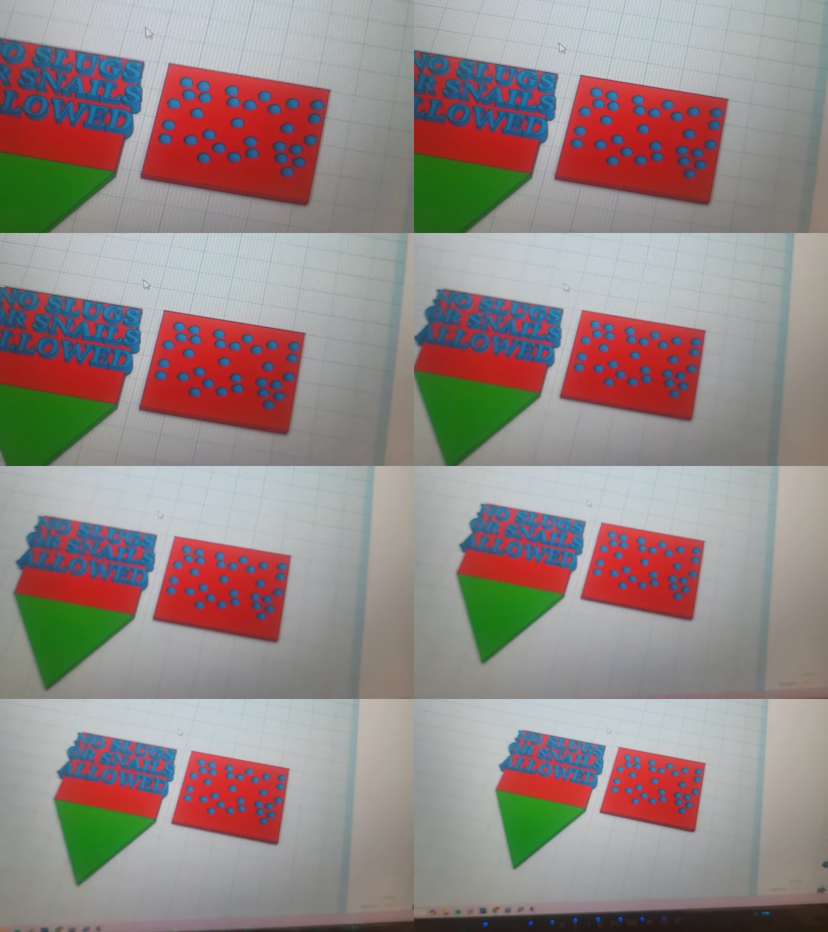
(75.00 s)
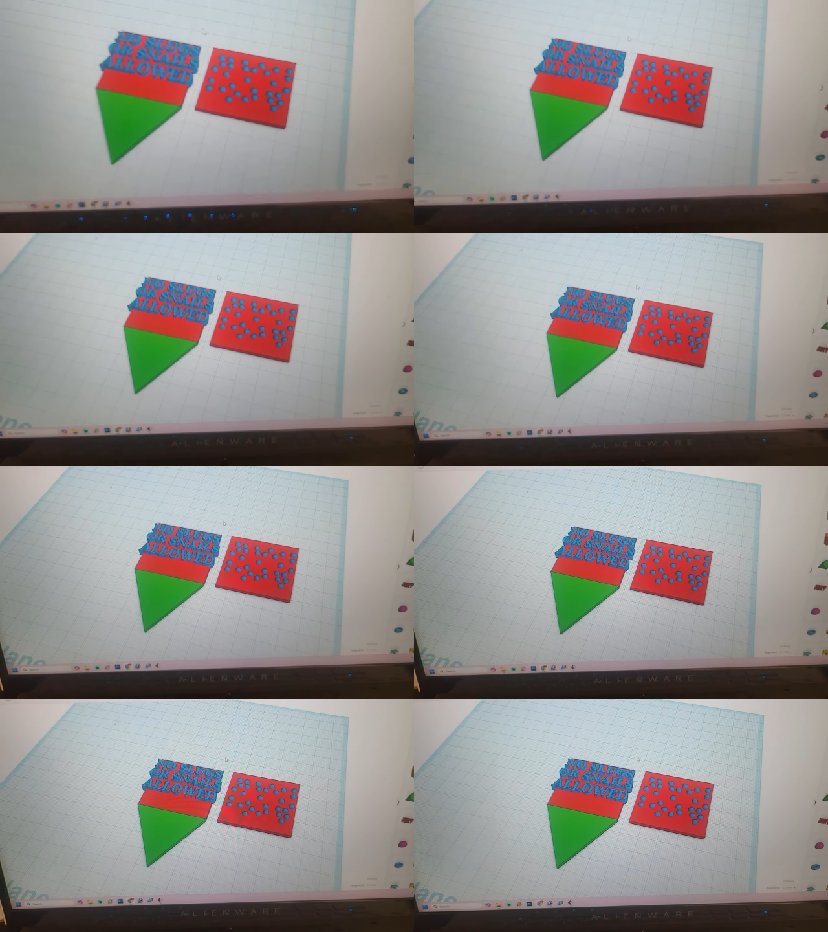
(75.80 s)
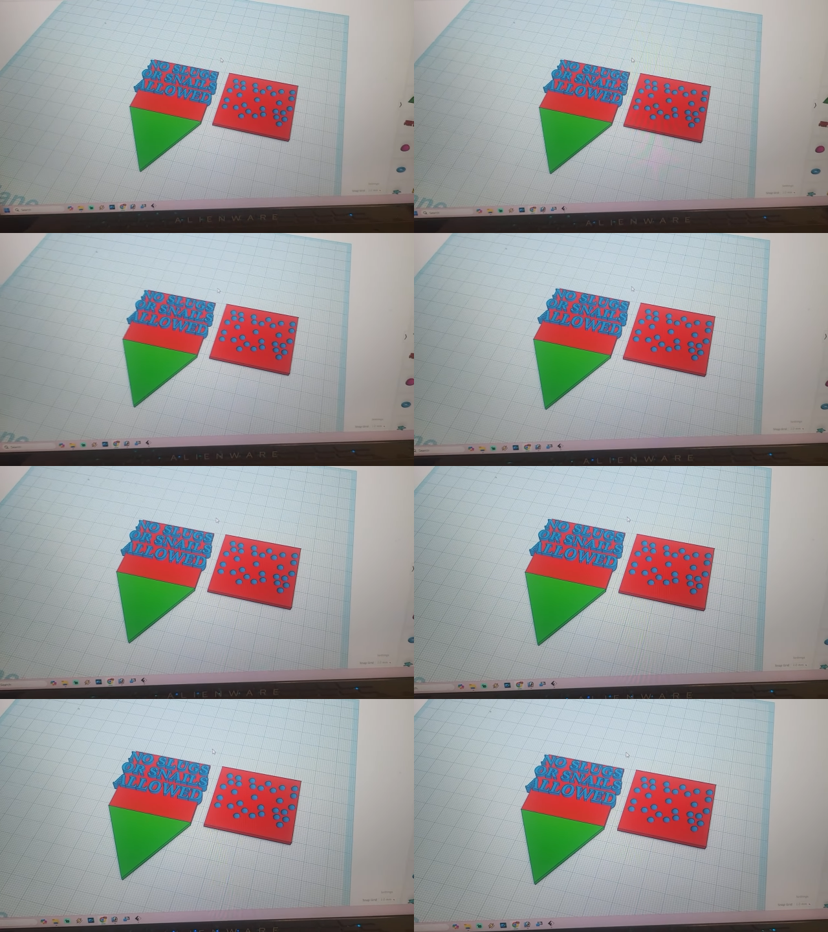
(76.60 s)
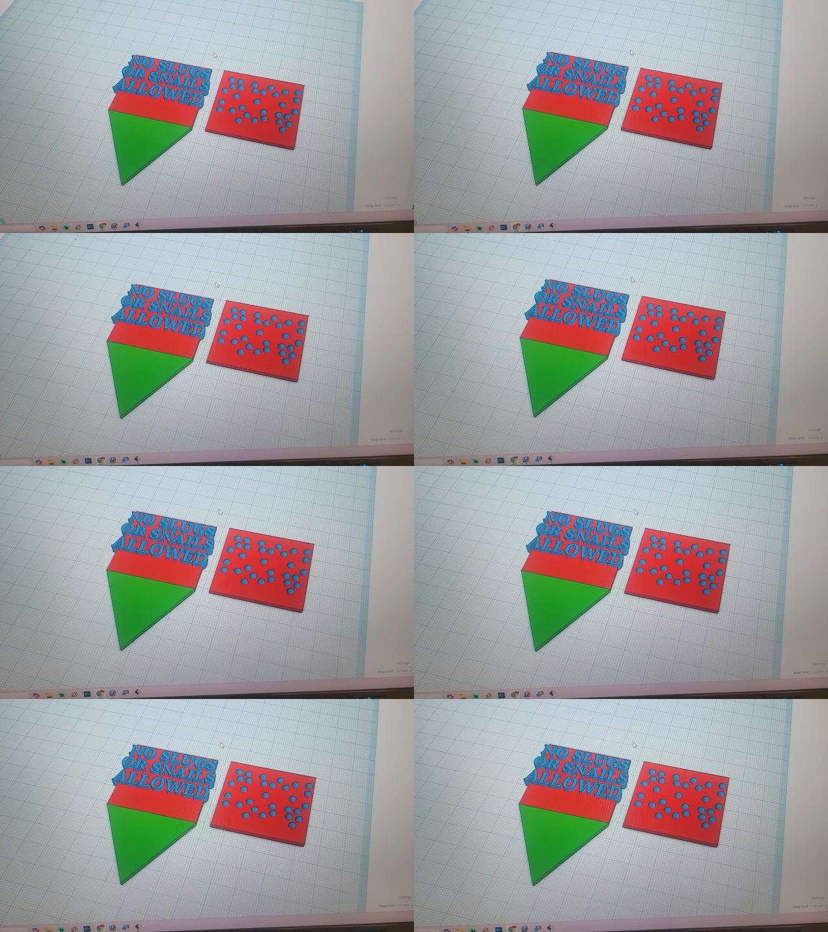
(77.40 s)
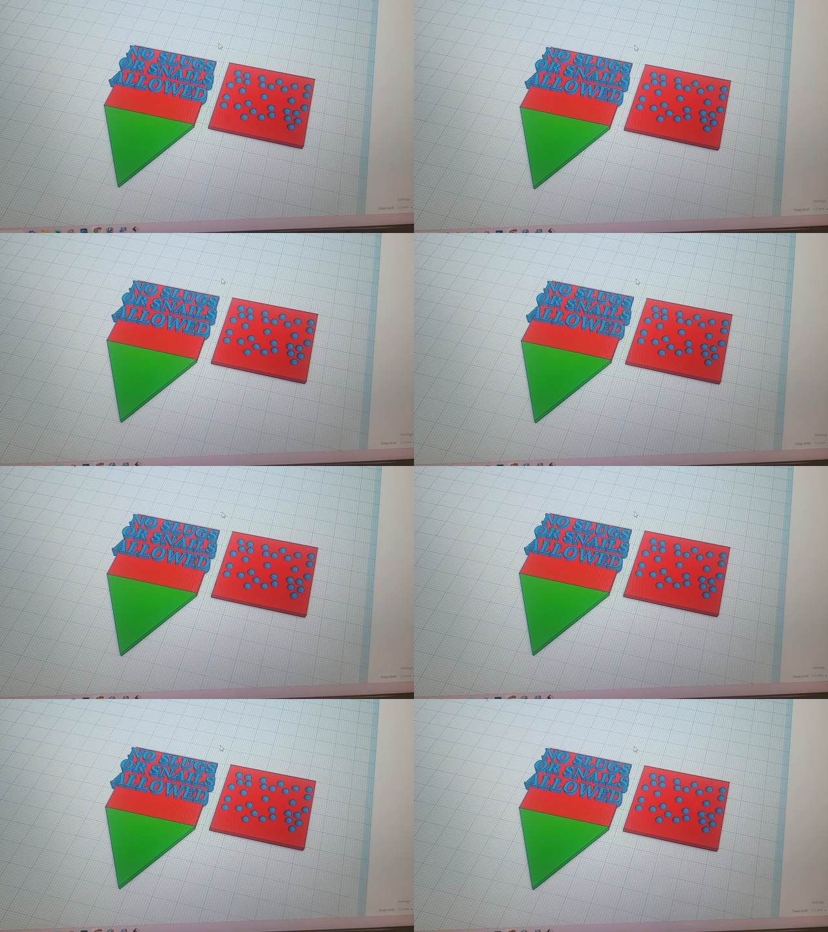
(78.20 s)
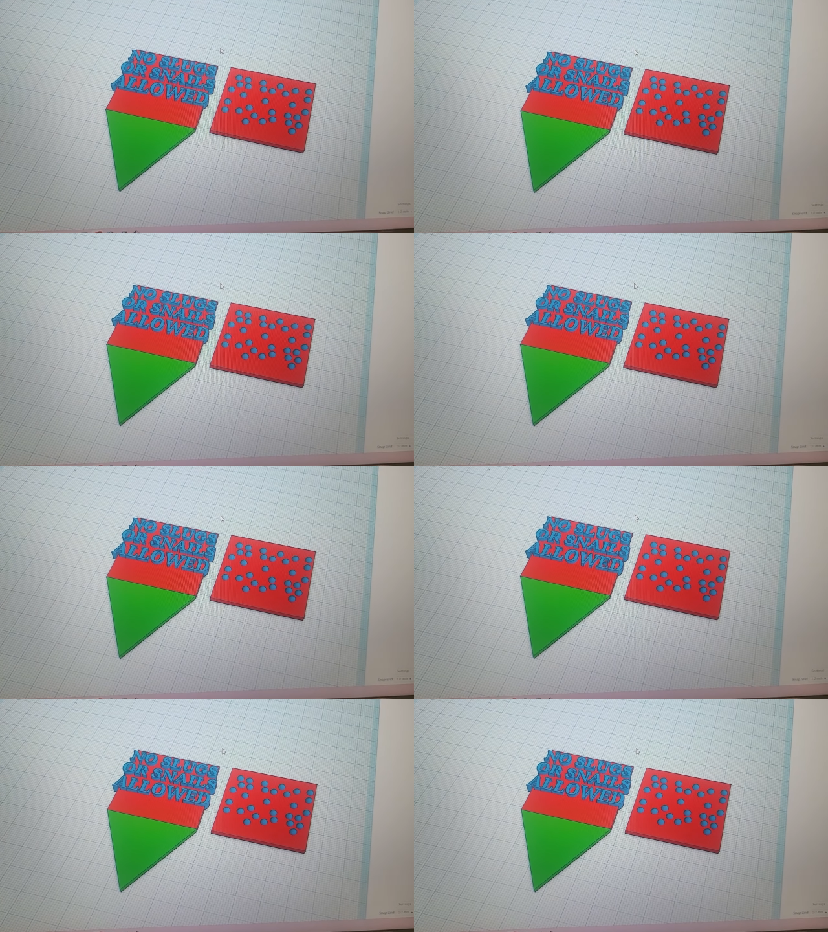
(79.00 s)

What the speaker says: Nobody's mouth can be seen.